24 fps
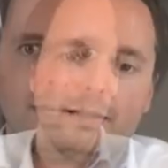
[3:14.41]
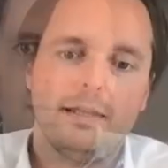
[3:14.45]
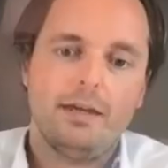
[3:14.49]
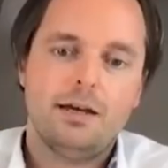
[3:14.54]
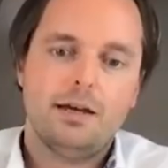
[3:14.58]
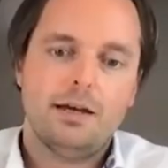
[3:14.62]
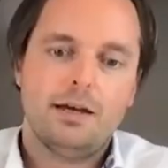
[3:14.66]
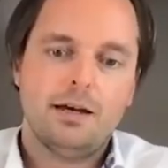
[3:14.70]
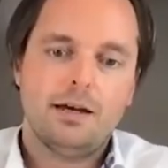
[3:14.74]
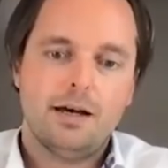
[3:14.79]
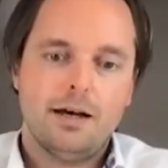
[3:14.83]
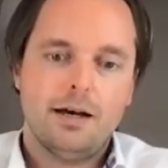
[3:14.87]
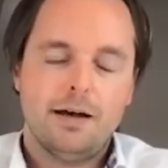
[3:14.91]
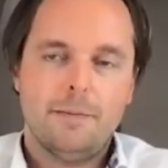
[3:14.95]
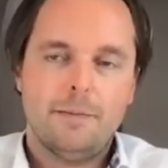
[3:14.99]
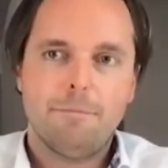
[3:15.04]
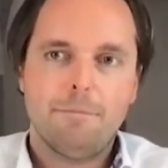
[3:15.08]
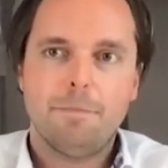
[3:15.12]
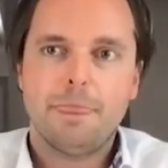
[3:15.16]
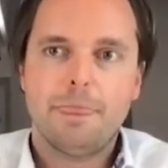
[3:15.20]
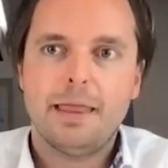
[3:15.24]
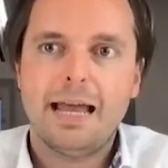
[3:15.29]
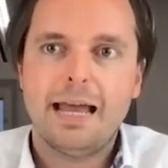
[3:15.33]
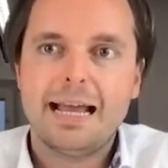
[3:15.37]

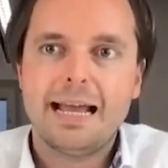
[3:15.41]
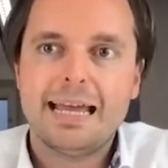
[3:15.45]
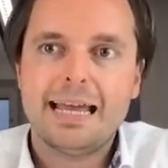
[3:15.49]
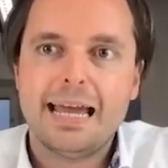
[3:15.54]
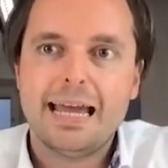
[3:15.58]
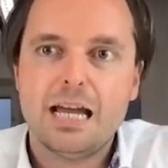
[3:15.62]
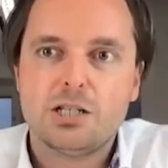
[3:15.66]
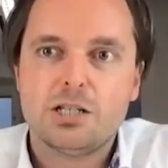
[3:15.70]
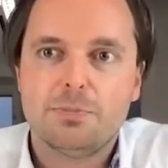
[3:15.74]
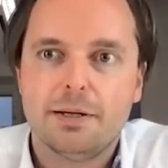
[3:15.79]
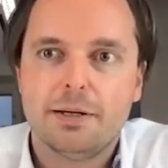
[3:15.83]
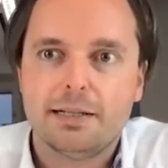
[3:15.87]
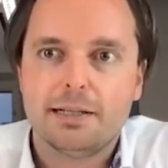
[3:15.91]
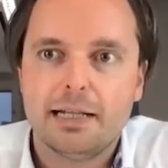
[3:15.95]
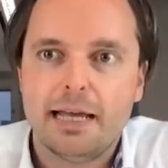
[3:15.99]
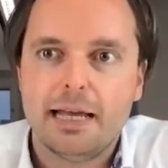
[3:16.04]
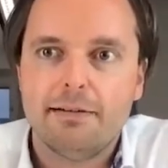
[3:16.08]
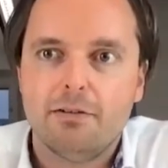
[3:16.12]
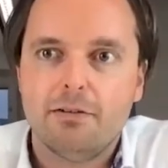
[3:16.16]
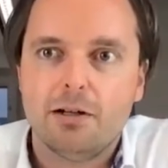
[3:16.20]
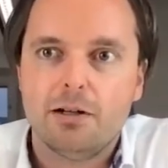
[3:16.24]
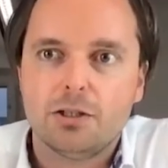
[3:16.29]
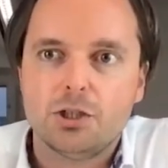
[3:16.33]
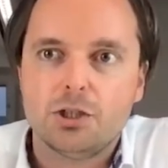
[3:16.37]
The engagement
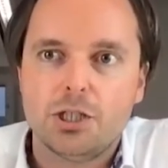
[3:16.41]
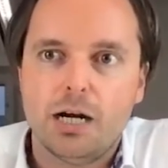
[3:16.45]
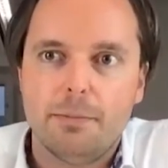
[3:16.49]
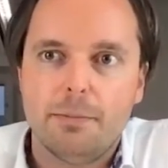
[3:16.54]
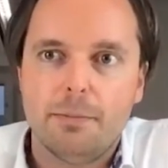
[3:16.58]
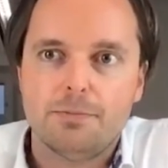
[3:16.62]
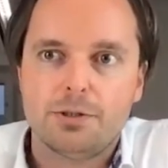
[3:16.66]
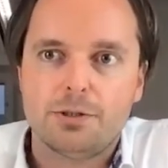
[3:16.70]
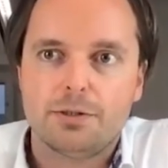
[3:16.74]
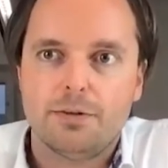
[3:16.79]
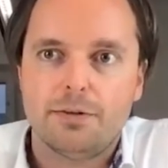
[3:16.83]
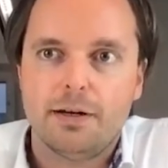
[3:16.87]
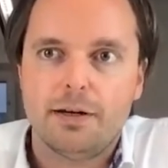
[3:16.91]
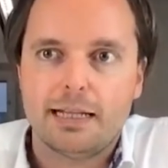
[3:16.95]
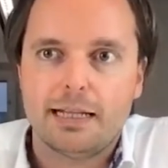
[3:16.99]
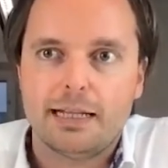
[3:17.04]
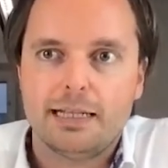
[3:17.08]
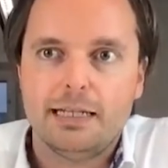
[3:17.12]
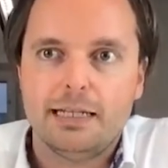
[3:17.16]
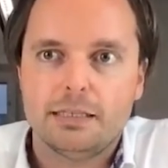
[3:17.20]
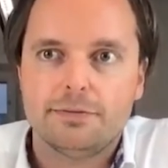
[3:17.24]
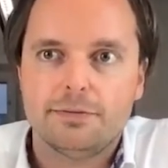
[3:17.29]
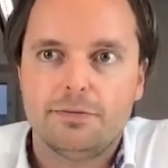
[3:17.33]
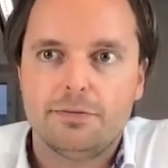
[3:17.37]
level jumps at
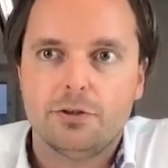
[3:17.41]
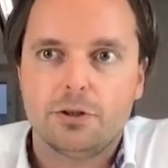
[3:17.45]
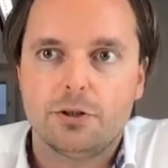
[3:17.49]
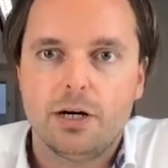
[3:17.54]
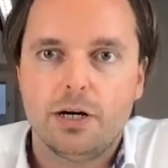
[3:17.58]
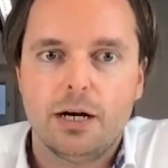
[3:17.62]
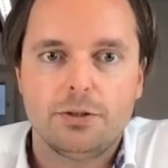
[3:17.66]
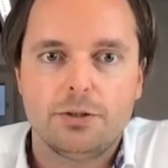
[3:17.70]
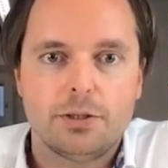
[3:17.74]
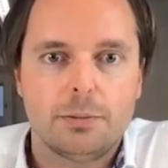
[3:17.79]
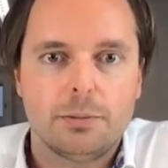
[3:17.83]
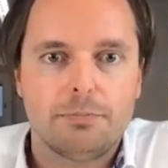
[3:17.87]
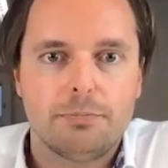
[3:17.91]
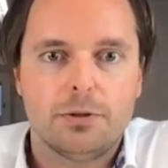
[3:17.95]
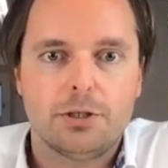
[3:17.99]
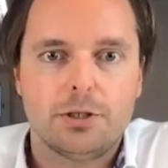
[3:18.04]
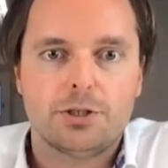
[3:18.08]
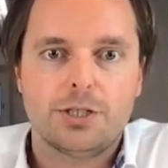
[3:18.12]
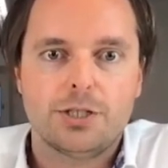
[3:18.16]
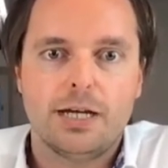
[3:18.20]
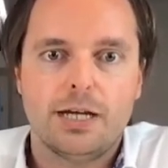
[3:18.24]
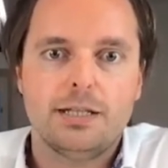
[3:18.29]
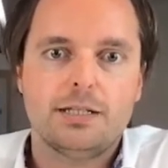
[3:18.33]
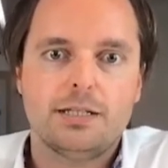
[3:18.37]
least
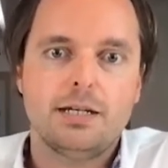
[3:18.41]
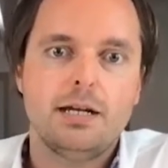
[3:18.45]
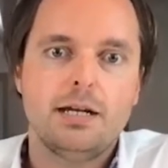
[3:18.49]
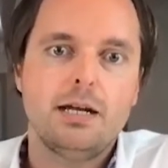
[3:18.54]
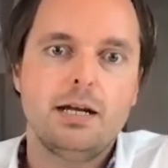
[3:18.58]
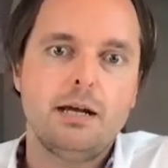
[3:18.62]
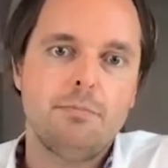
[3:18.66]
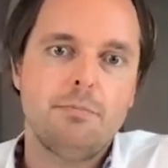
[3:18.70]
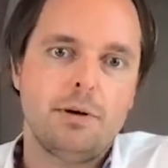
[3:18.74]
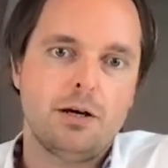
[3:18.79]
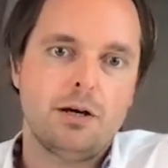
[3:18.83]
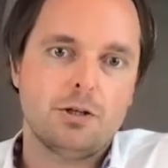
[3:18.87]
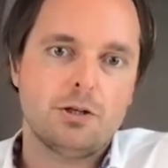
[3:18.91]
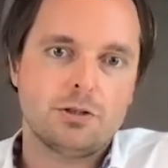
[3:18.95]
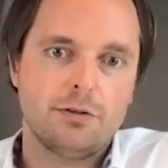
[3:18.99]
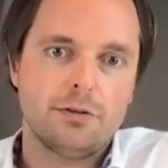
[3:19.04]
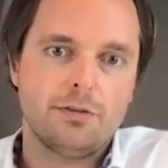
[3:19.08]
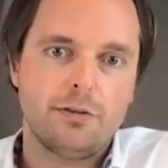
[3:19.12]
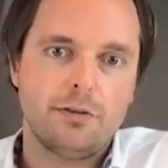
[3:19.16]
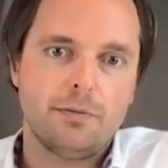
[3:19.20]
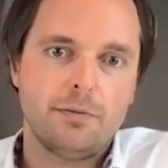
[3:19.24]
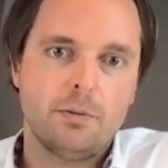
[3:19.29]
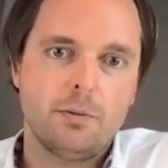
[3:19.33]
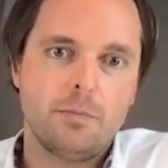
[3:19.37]
400% because of
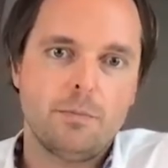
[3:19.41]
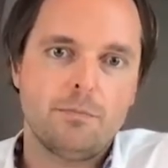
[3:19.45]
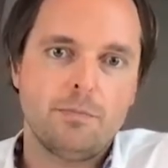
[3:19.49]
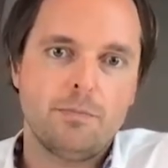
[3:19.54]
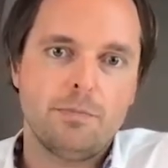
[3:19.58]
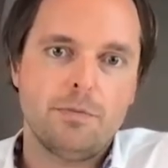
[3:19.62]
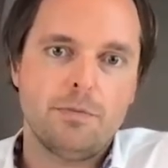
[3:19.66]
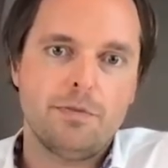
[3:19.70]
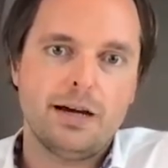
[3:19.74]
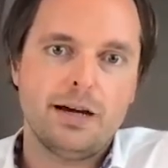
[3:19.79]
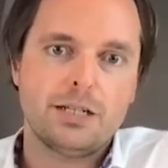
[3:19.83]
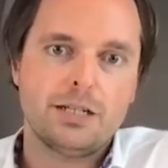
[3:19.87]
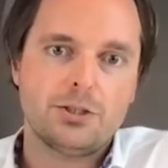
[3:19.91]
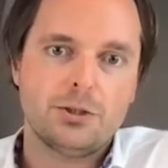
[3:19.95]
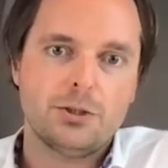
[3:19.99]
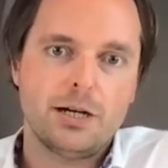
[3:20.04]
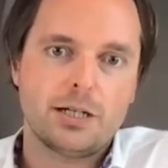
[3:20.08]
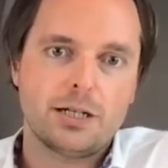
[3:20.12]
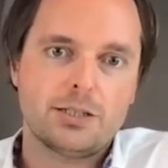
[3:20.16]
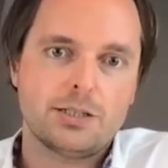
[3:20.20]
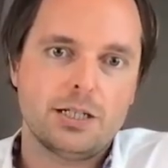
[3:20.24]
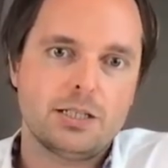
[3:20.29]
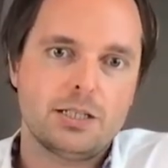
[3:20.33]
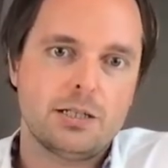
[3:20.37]
the faster
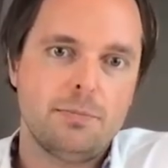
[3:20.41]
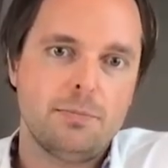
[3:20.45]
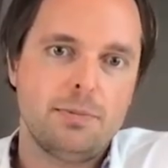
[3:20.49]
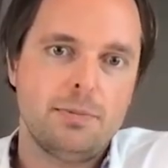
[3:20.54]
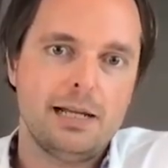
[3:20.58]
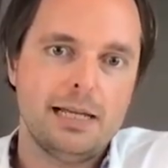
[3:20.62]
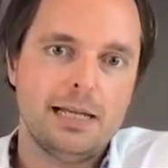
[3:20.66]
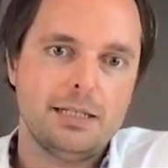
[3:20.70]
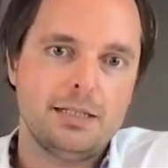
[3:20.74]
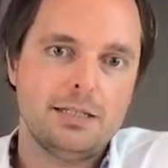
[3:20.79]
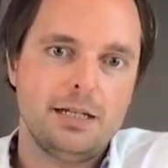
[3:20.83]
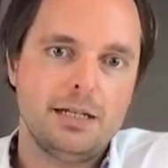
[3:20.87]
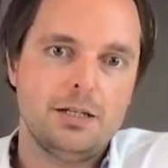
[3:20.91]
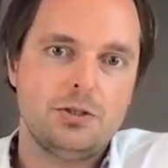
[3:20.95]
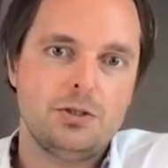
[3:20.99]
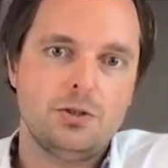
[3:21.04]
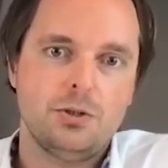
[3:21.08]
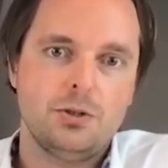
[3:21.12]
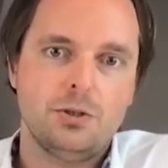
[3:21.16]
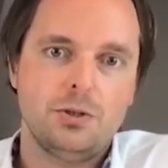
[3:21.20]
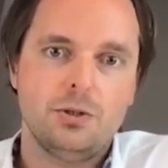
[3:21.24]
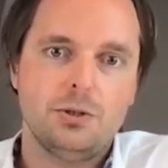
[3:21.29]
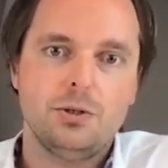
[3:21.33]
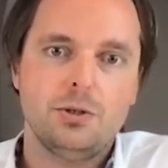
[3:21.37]
accessibility
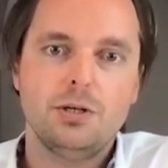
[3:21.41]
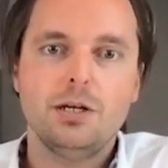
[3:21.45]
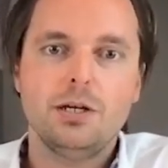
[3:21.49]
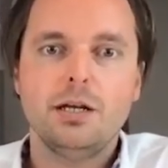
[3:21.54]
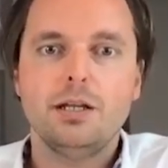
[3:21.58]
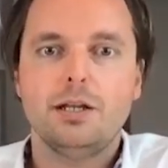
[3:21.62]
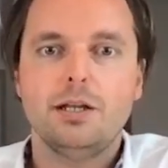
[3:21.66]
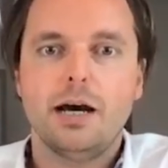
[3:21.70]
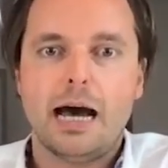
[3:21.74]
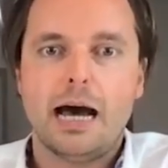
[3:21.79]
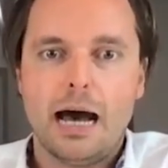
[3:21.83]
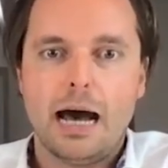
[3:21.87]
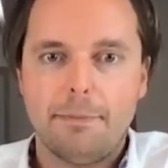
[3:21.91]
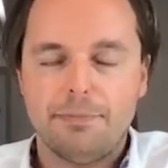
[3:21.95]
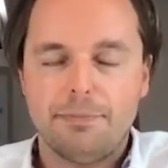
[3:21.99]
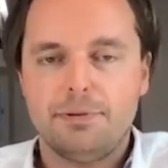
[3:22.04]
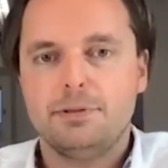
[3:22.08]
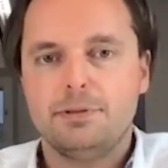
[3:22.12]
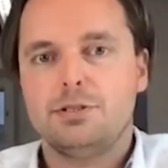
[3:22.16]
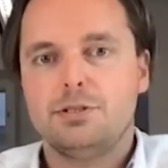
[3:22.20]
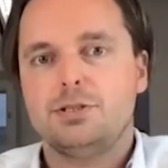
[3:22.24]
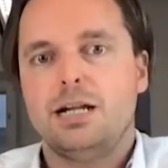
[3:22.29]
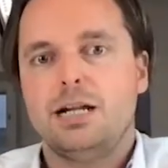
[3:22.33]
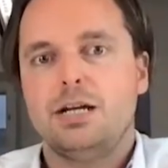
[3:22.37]
to the app
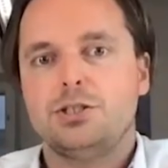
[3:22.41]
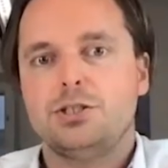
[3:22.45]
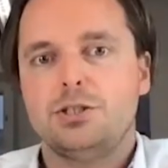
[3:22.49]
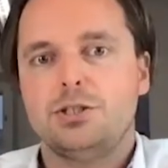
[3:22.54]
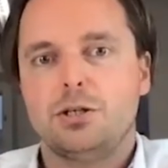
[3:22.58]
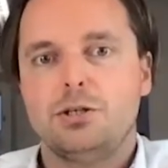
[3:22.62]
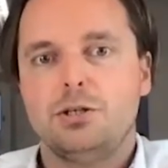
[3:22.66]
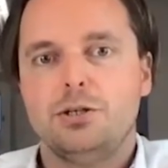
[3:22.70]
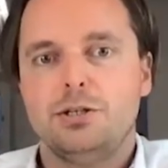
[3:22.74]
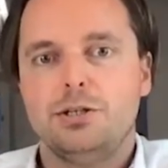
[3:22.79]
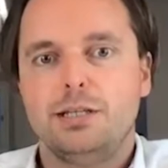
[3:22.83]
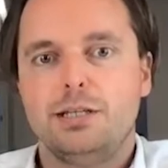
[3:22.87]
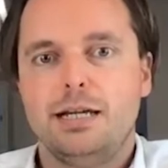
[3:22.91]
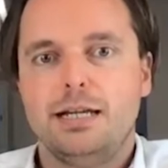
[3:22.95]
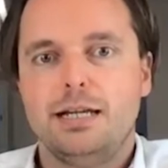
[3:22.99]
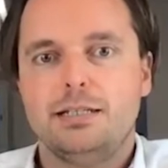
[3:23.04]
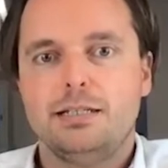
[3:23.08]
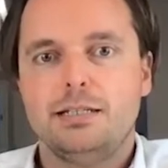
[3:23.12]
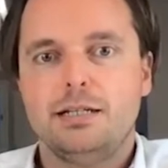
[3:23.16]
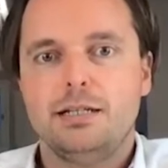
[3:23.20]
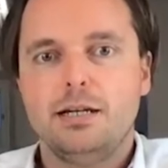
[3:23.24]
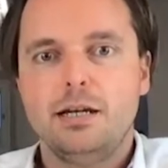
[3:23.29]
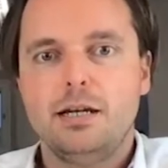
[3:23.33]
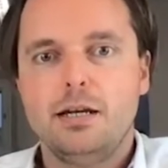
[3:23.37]
/ the
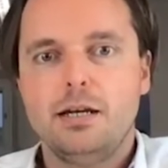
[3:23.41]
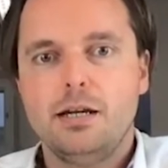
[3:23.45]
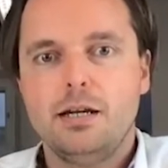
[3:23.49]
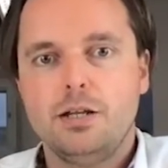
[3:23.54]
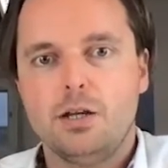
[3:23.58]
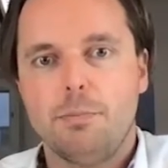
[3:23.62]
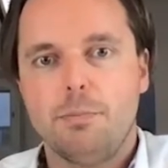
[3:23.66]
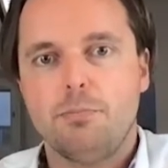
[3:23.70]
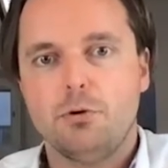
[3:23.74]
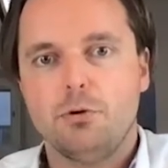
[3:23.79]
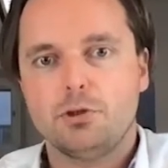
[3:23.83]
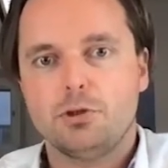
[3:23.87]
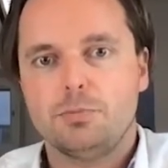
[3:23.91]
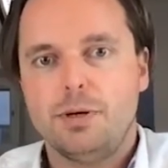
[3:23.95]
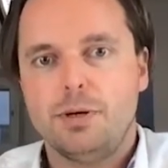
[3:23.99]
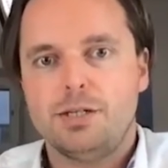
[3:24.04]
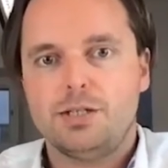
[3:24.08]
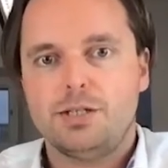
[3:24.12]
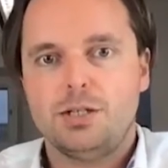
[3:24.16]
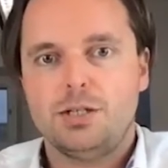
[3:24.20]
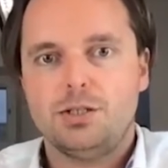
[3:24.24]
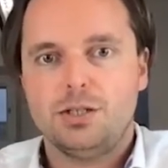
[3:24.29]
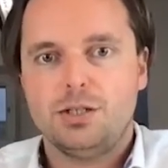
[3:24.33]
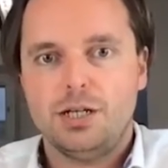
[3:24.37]
content, the push
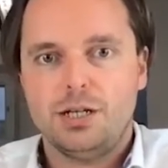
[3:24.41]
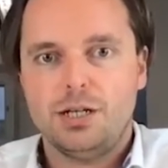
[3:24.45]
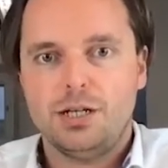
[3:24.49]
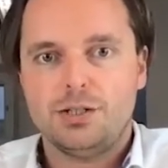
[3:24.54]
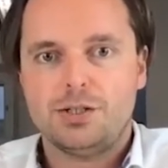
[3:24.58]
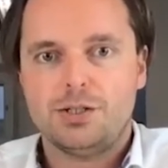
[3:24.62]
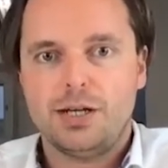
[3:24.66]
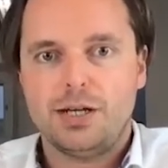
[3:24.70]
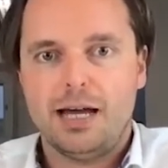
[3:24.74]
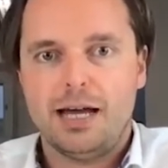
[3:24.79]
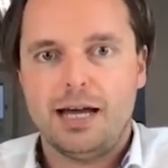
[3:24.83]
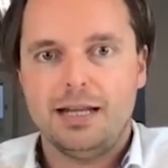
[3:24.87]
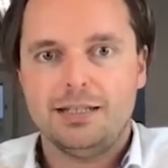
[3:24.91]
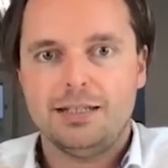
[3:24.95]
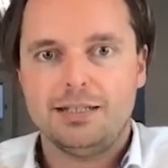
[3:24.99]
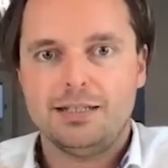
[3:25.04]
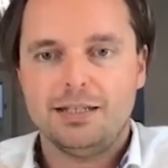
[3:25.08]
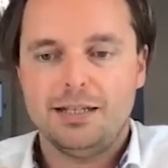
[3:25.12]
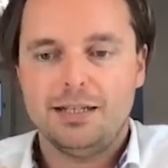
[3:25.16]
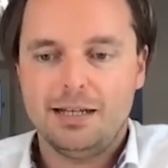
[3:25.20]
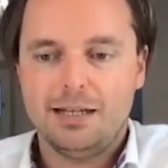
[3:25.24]
messages, and